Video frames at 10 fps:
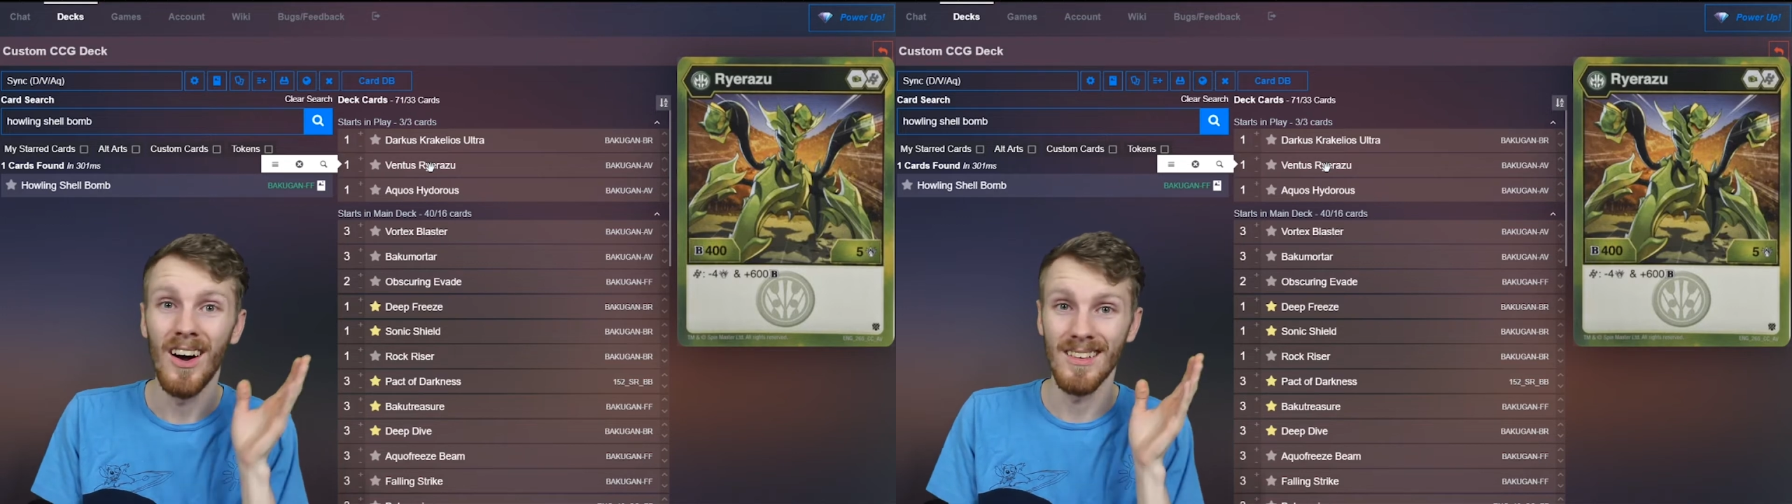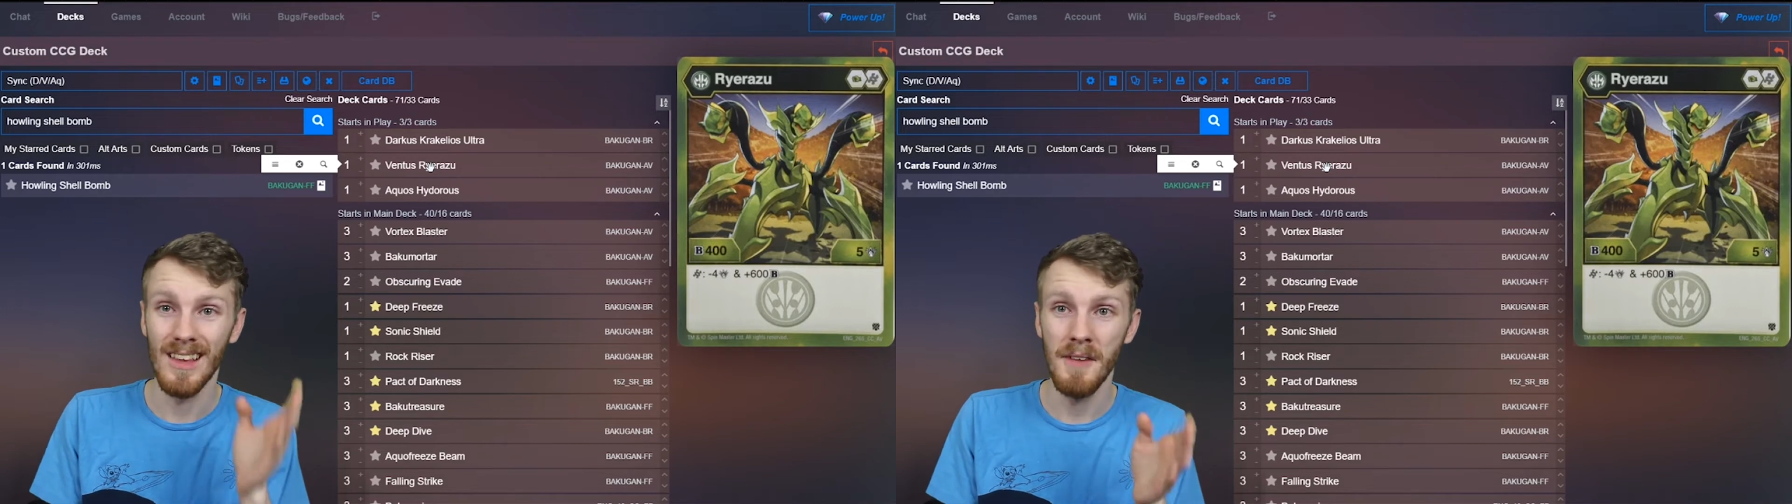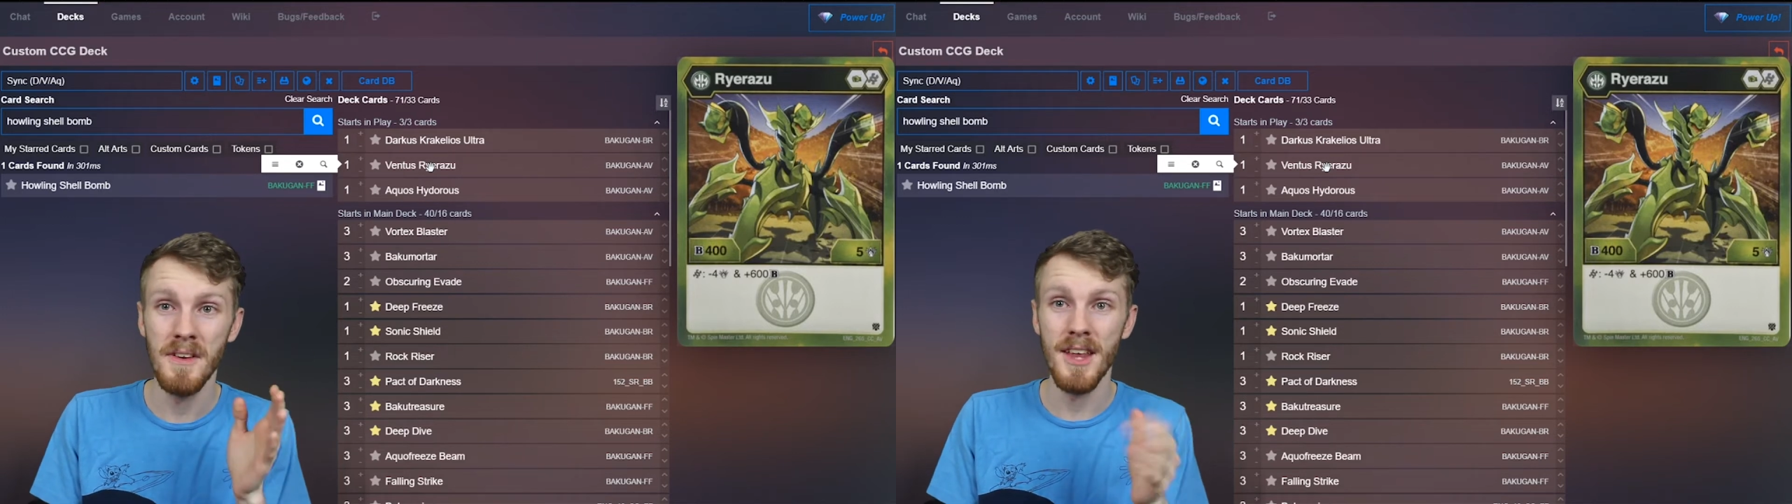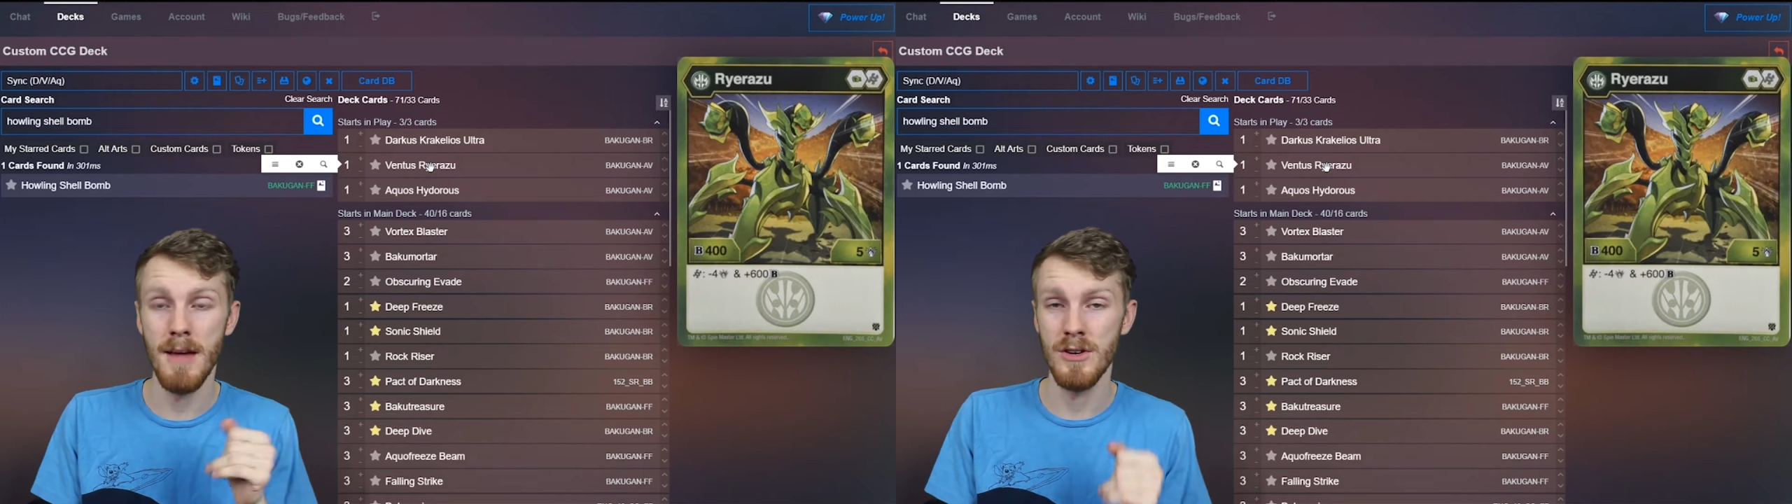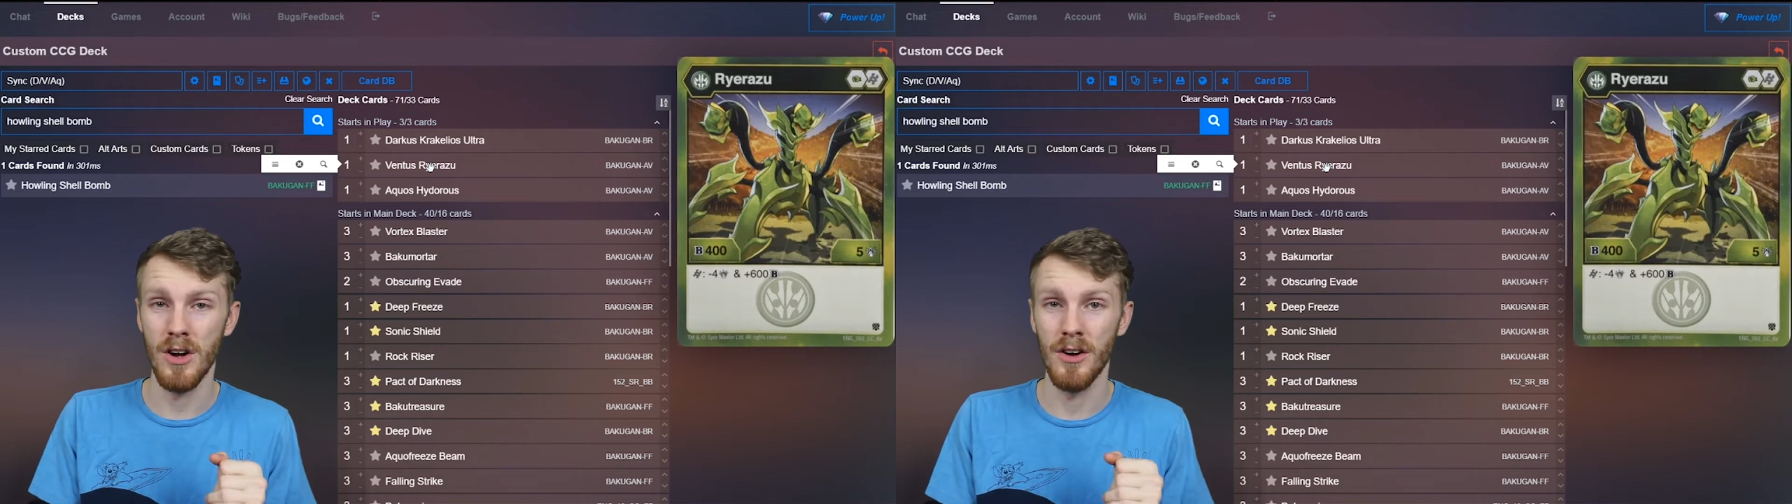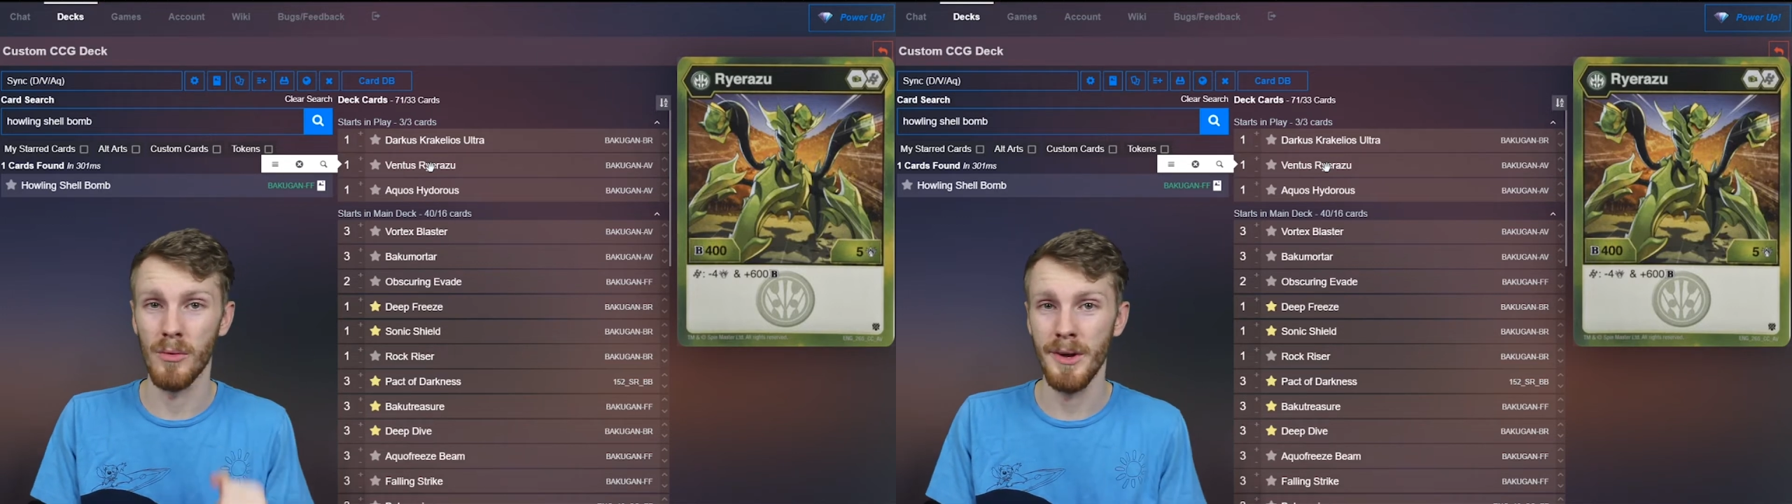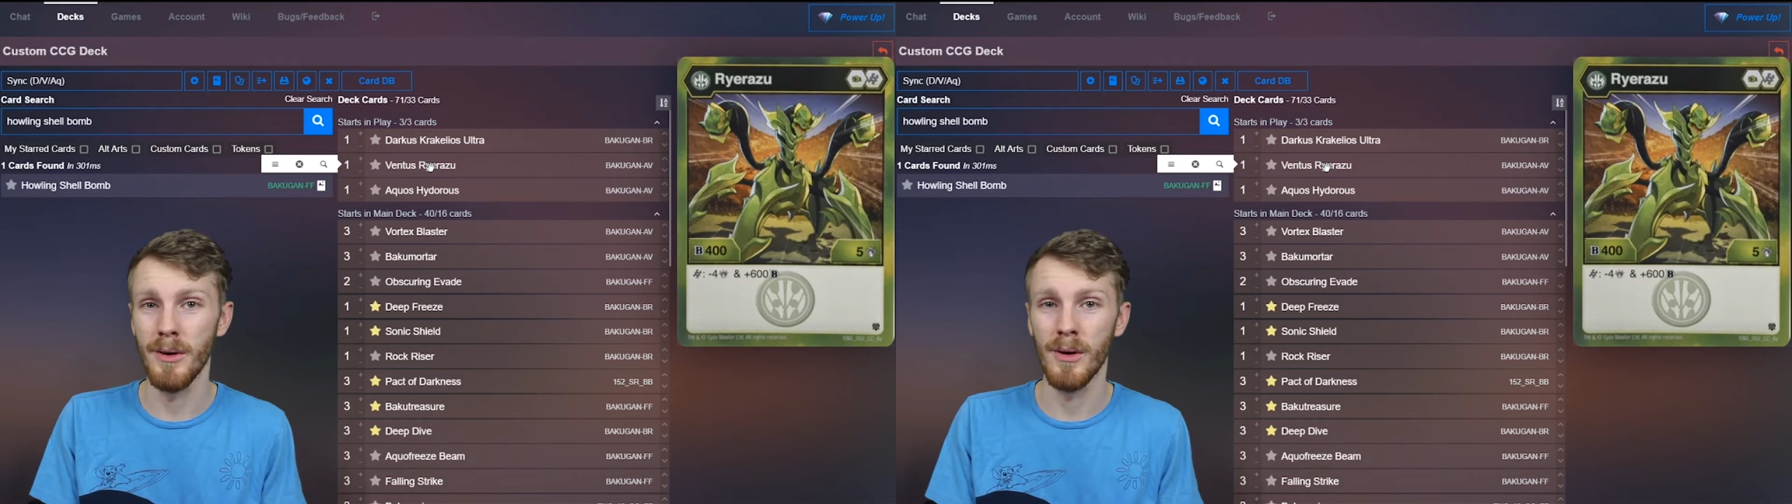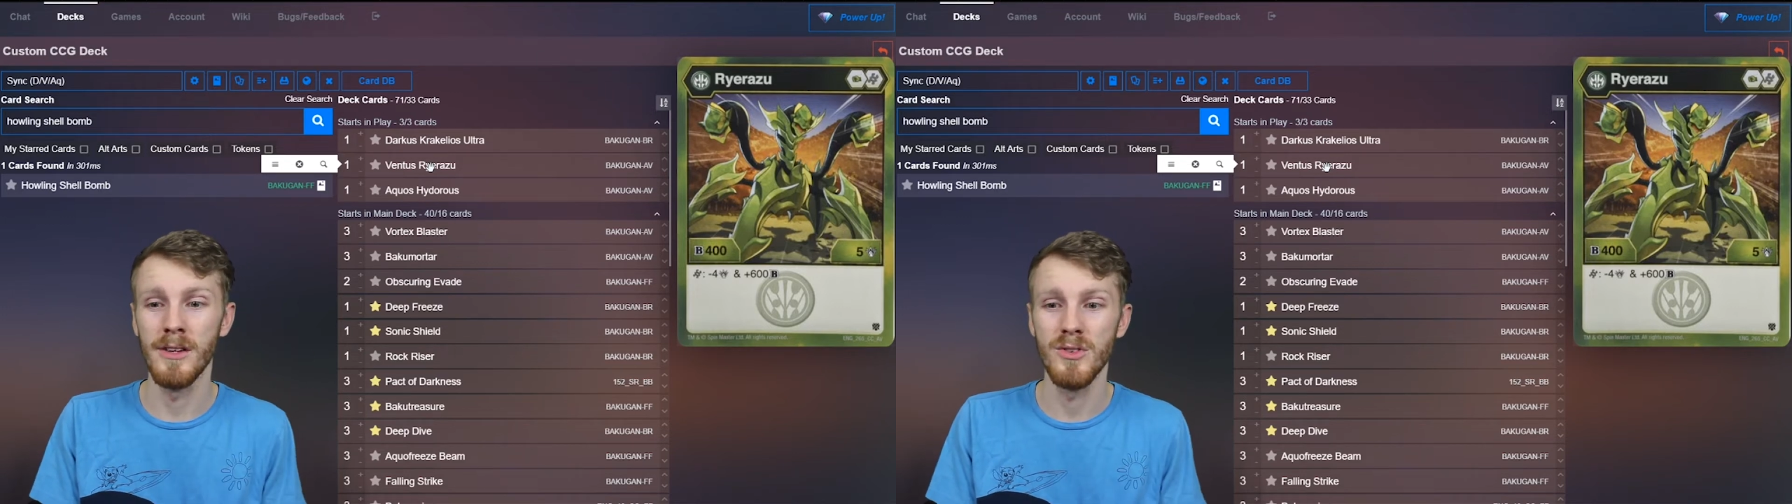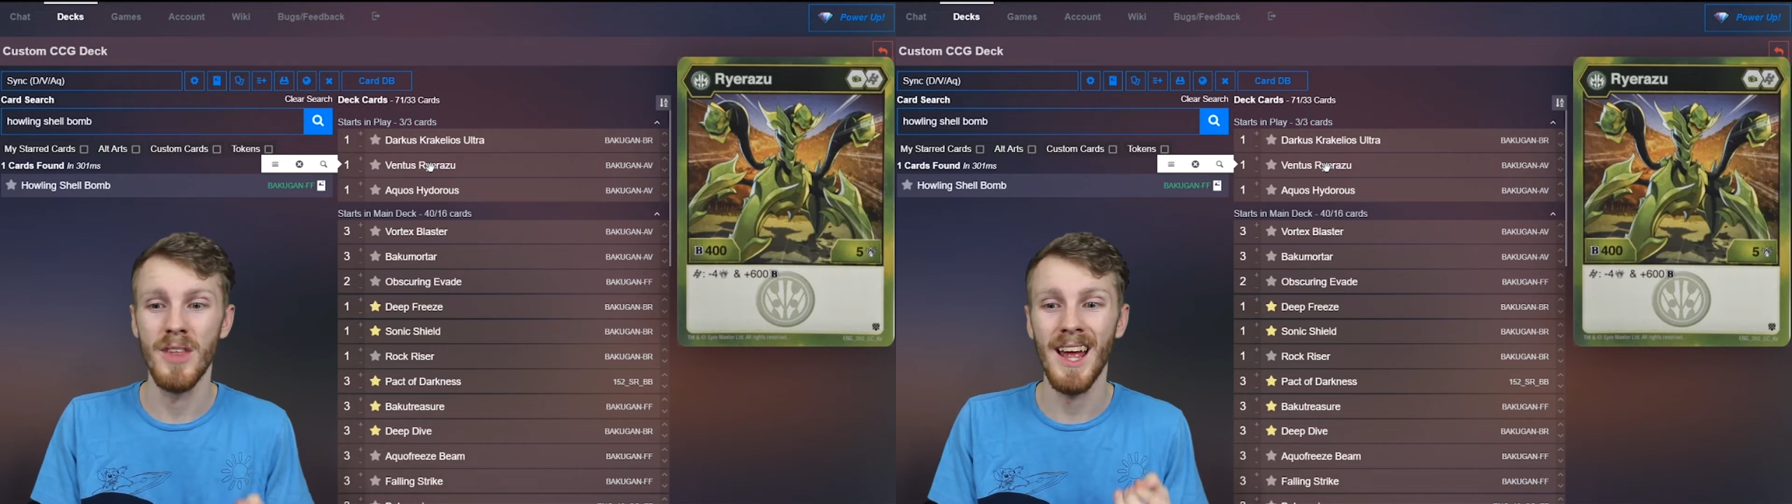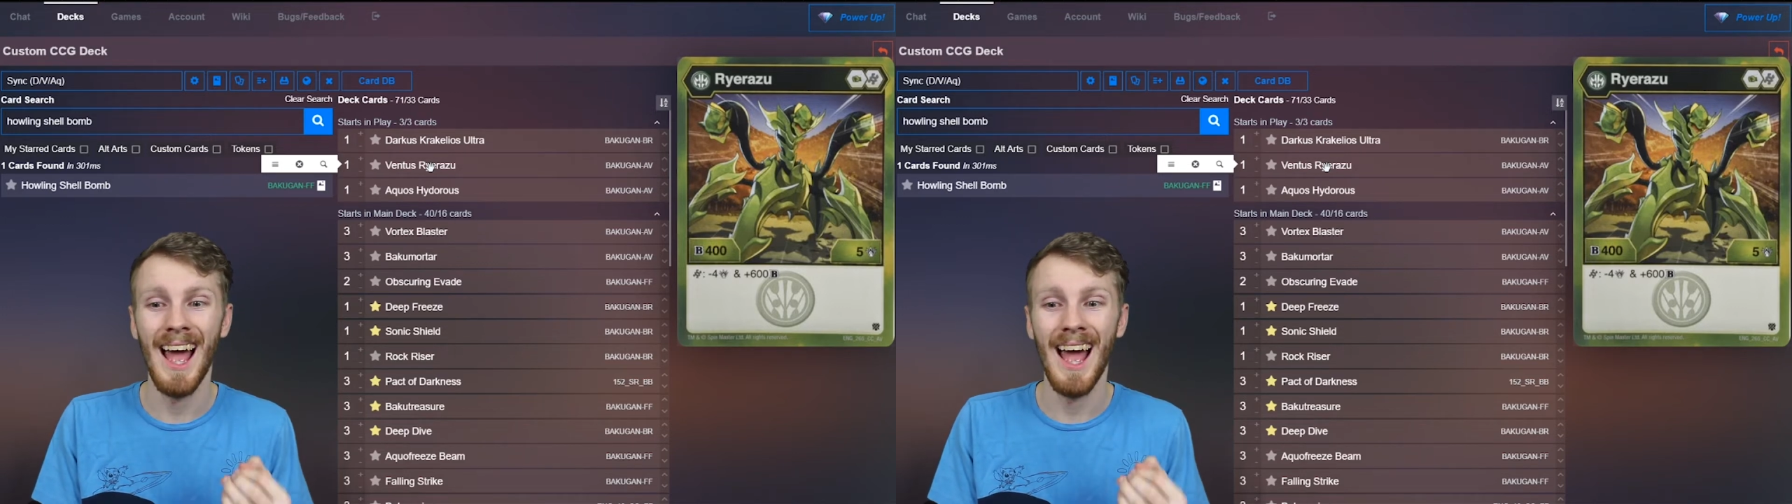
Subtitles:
11 damage on a Ryurazu that